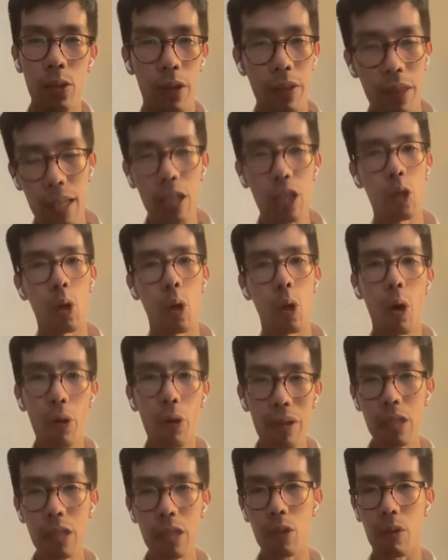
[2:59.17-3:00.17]
So I think,
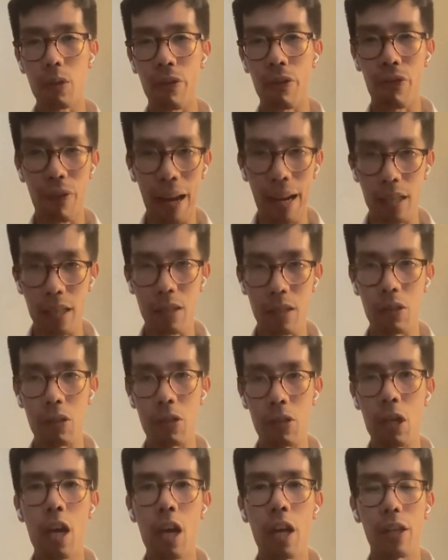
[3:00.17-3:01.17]
all these sort of
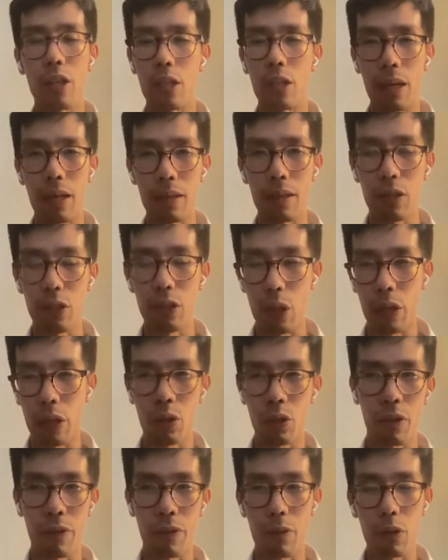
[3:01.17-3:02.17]
factors are
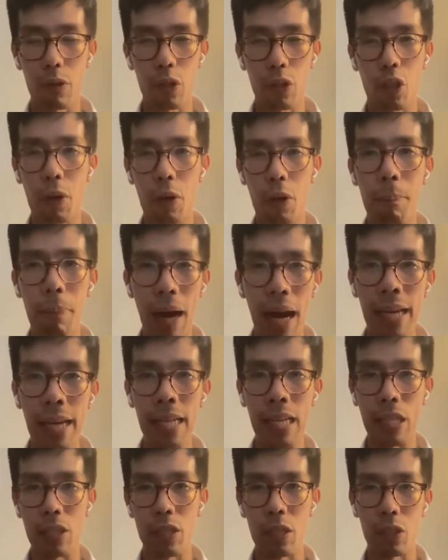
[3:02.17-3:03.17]
sort of
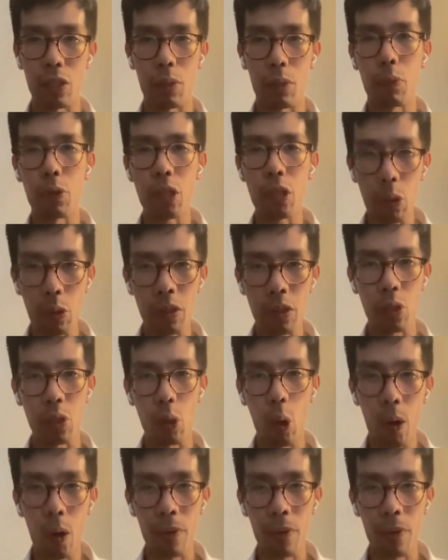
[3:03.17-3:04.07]
combining to produce this